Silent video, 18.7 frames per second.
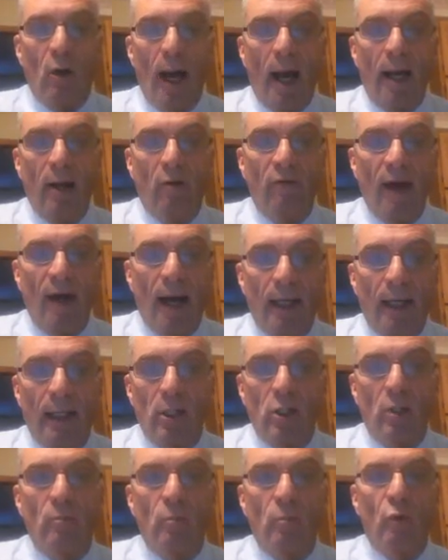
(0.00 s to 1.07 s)
and Ohio
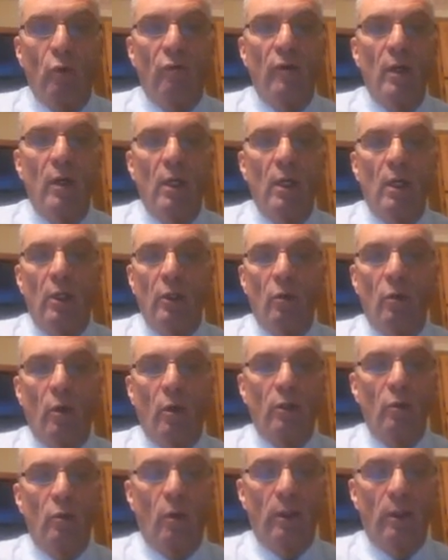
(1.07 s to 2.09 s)
valleys and move north